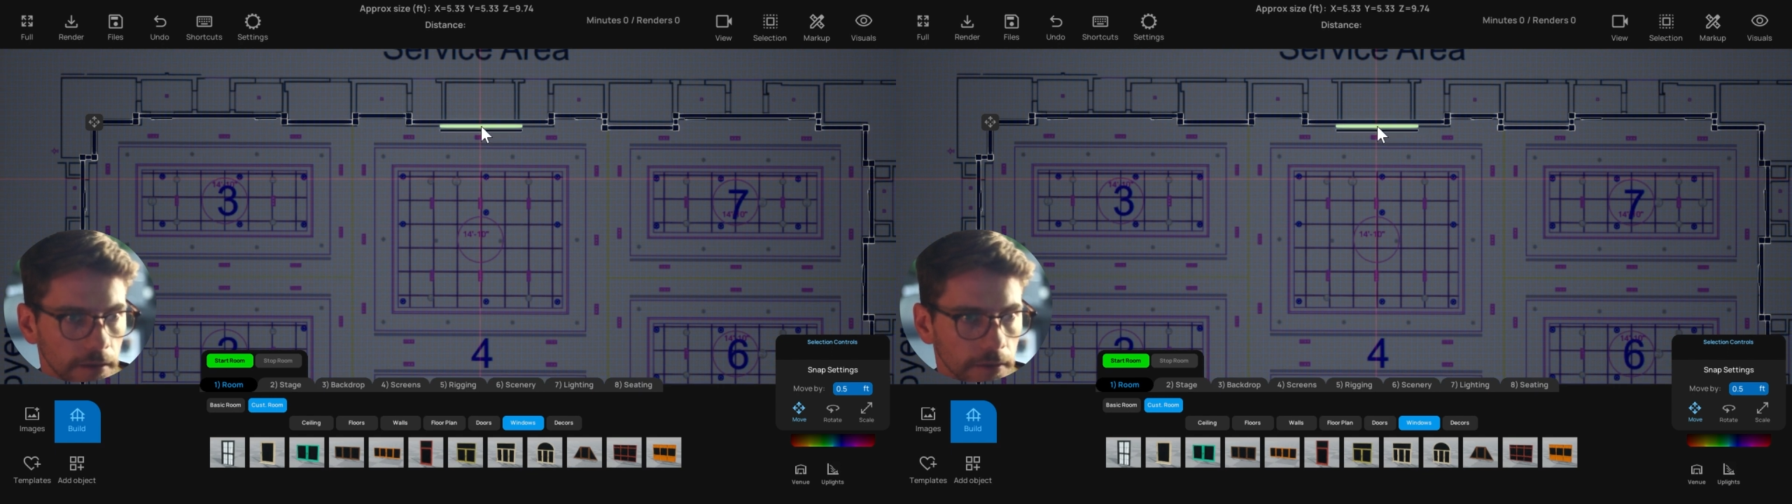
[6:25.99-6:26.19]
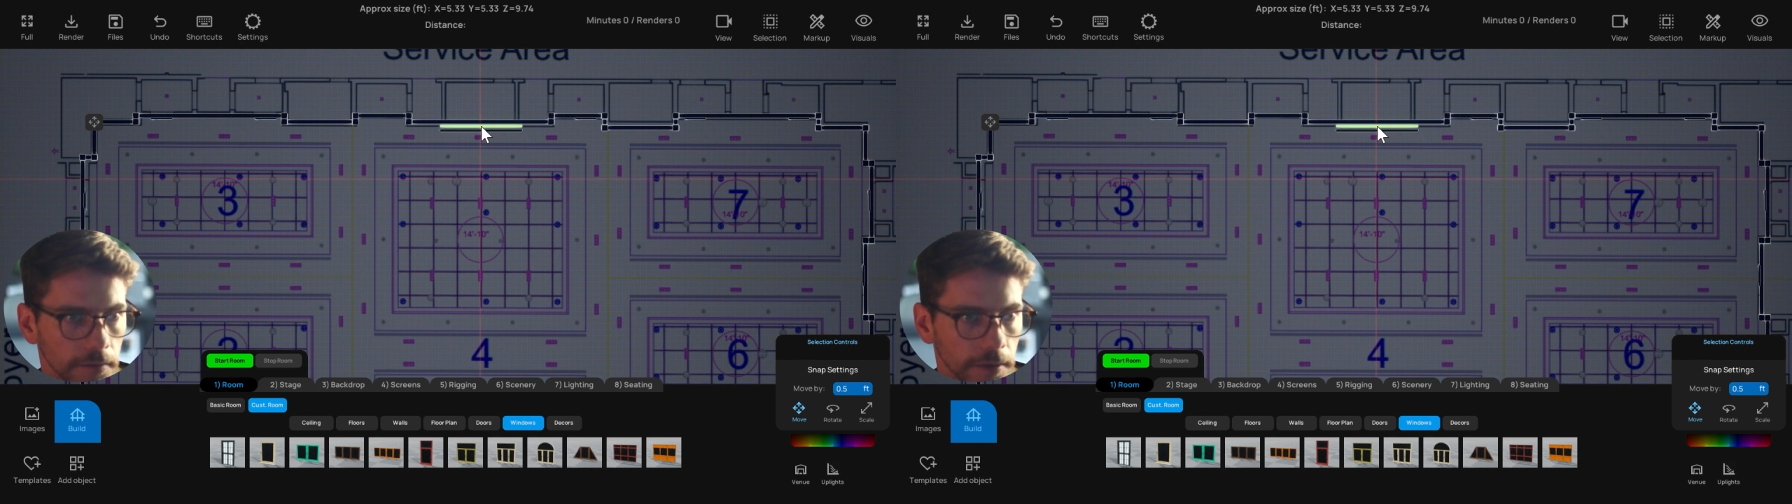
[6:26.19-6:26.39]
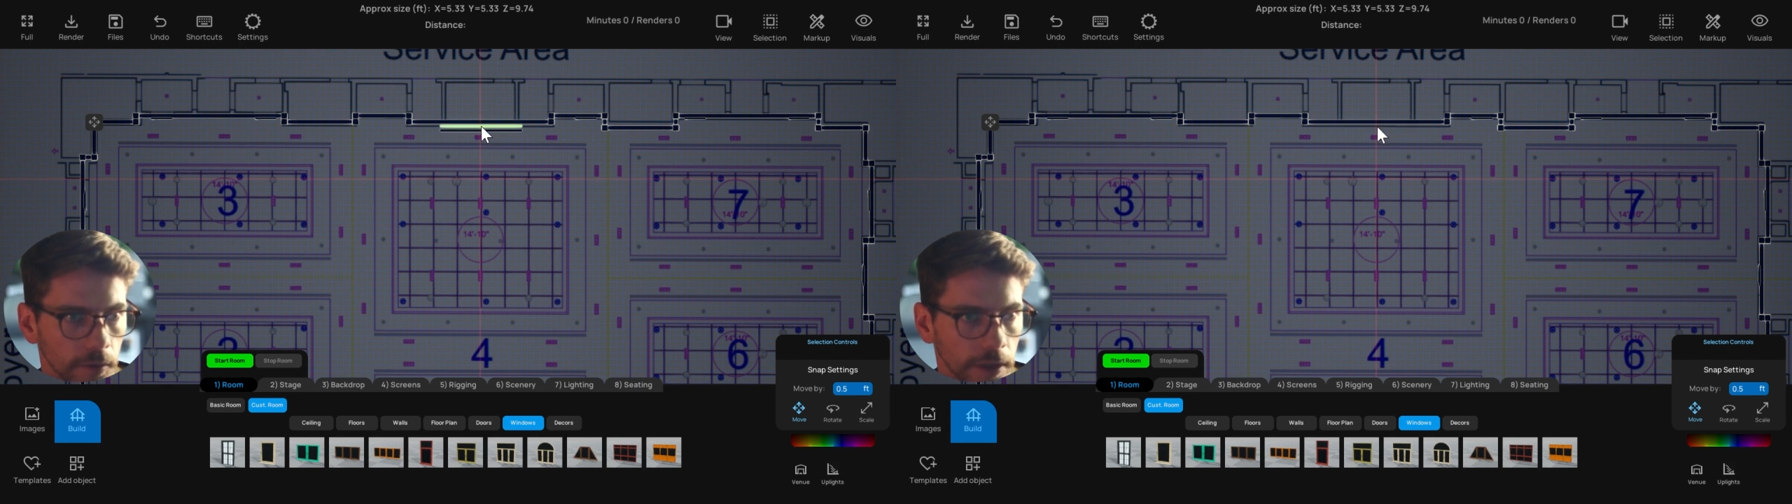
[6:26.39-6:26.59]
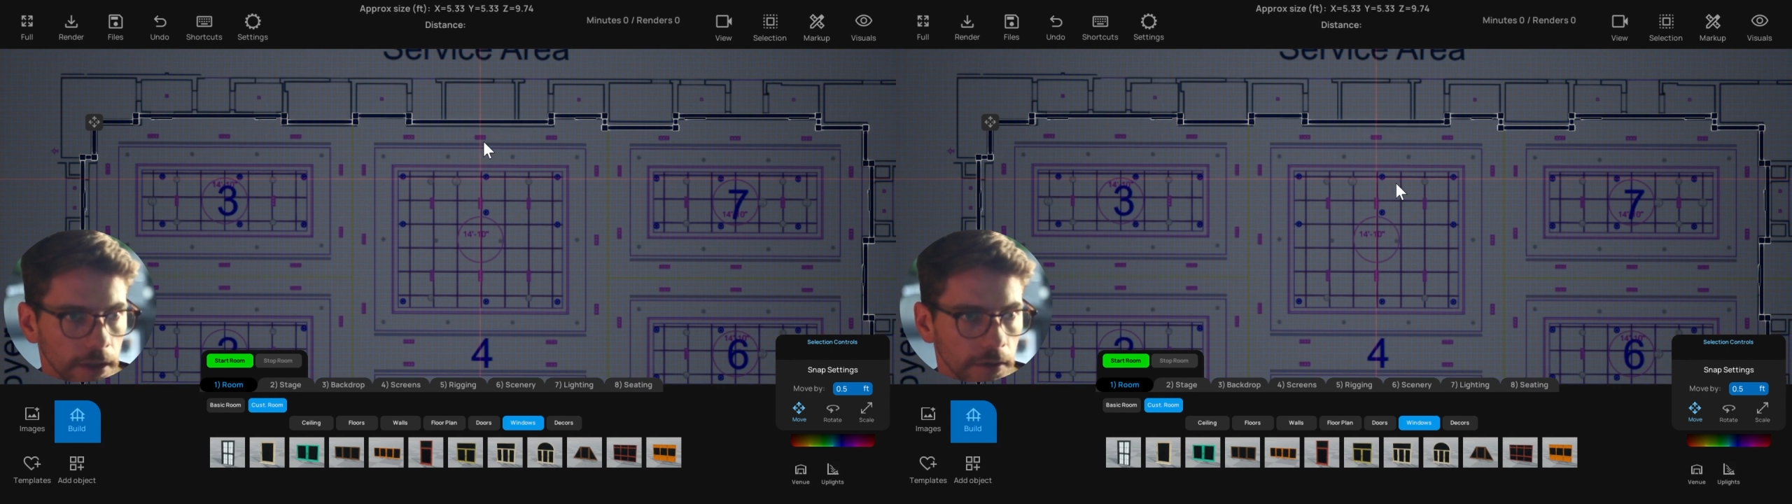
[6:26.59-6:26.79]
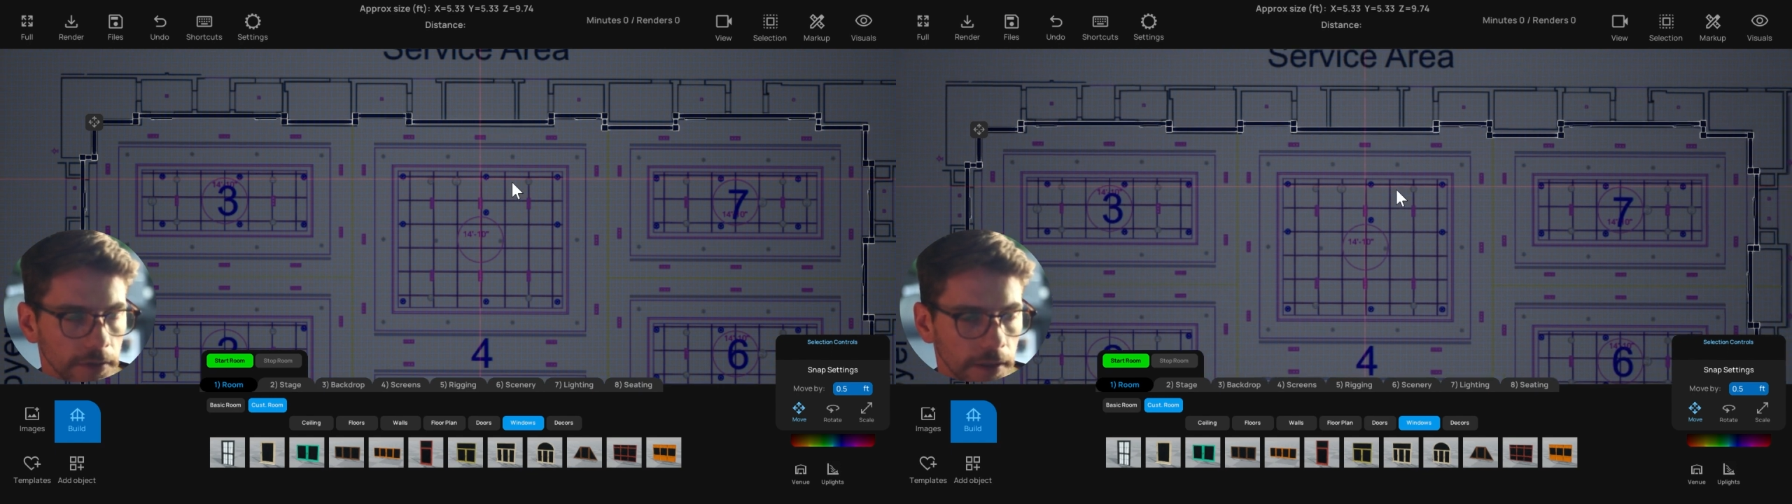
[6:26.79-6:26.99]
some big
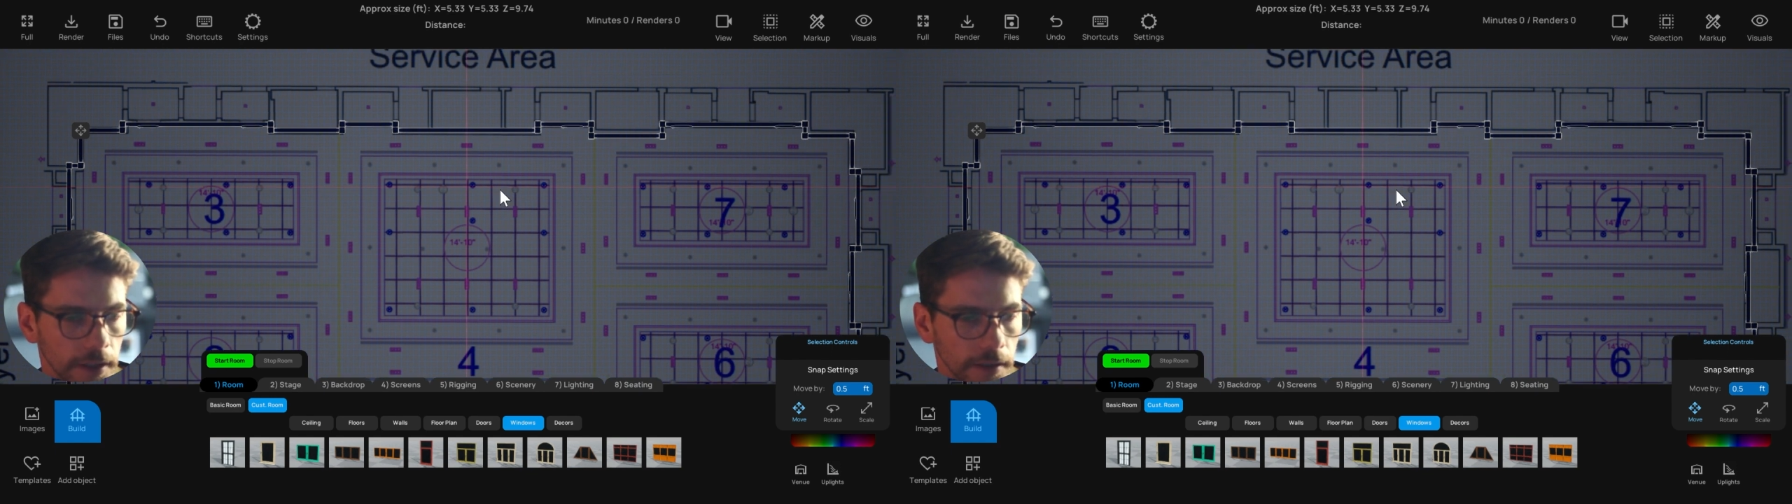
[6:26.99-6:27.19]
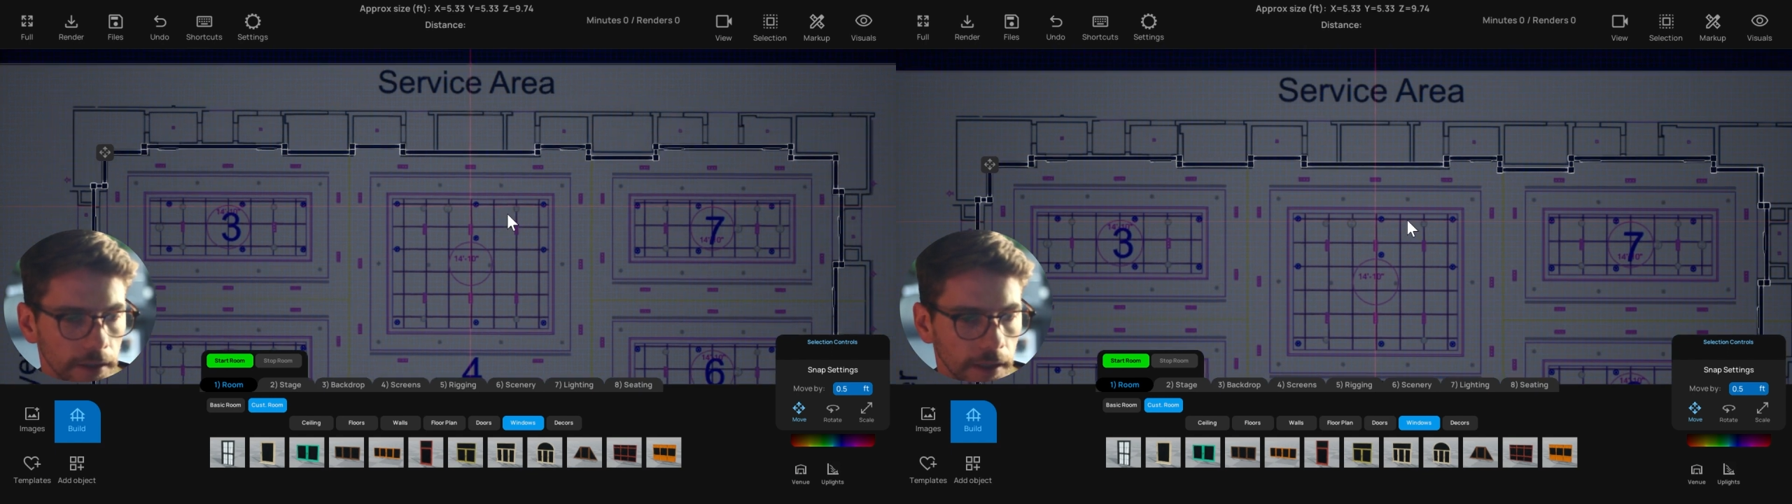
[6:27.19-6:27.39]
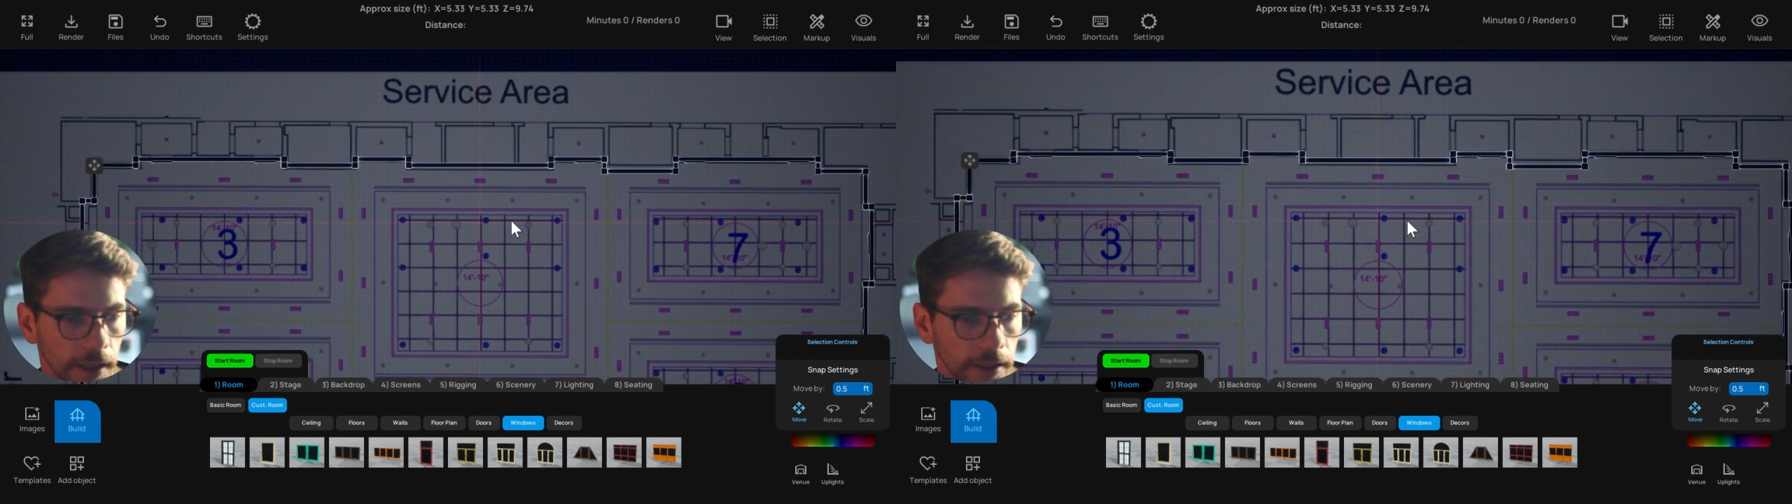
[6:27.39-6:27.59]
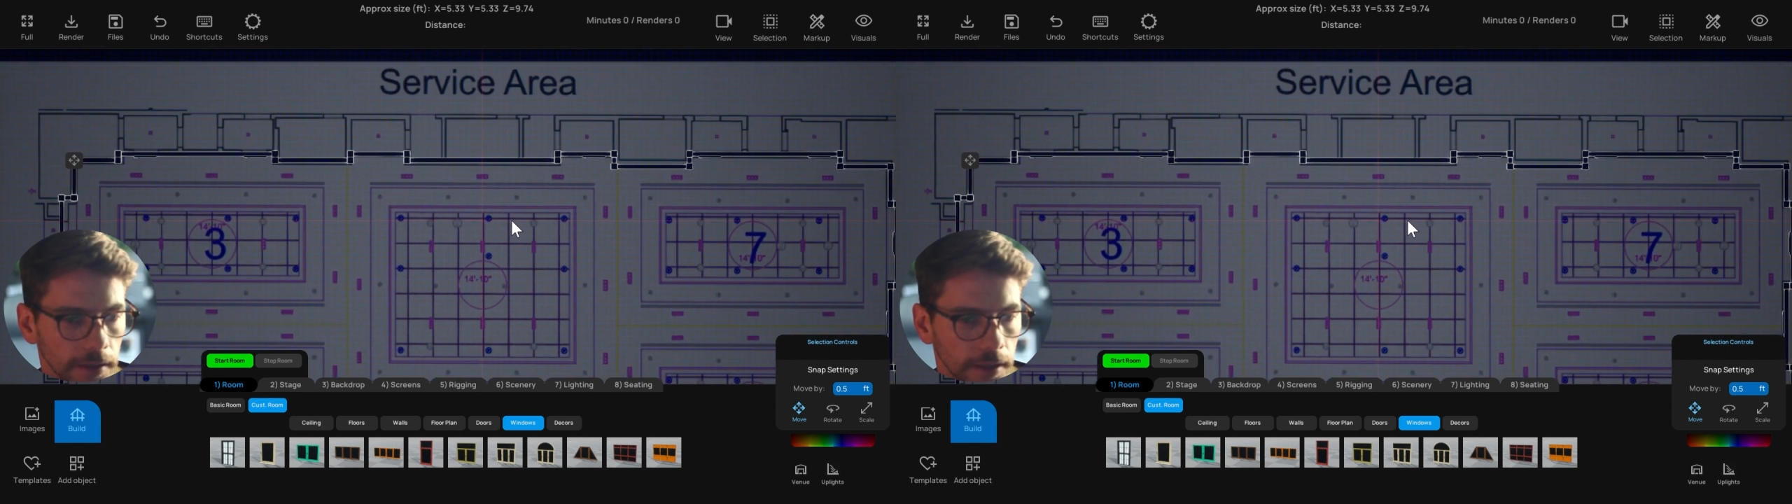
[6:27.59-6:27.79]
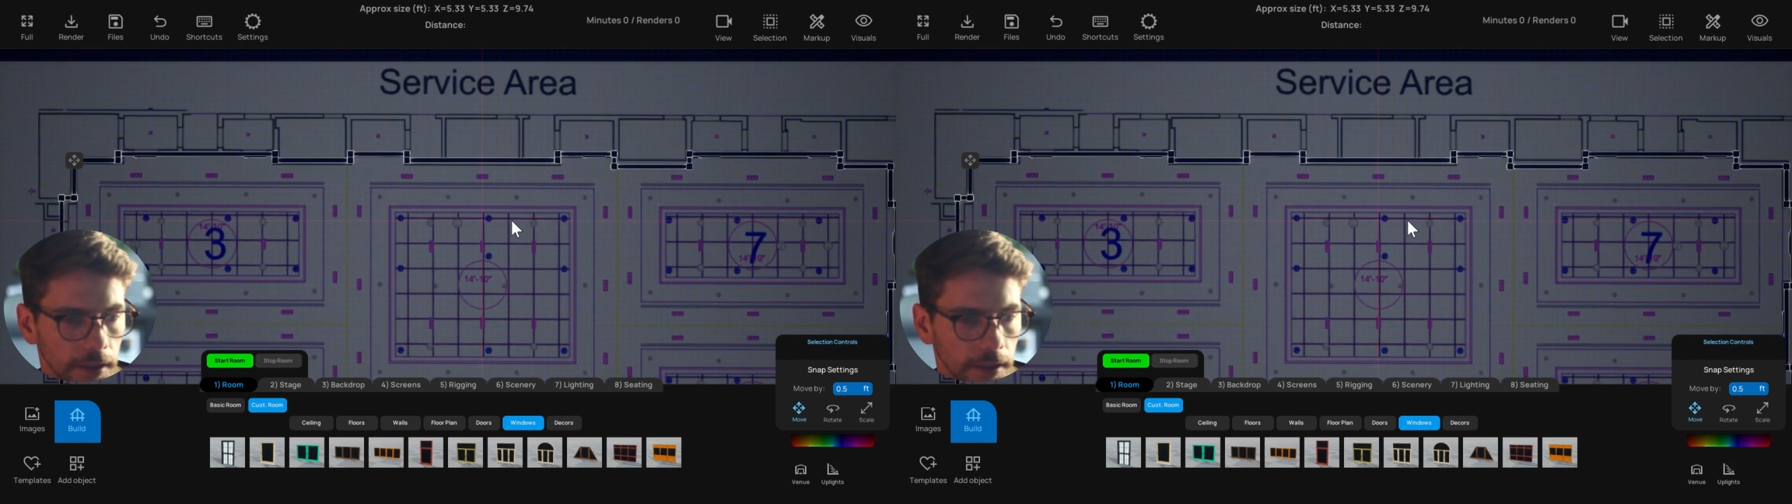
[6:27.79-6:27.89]
windows in there like that.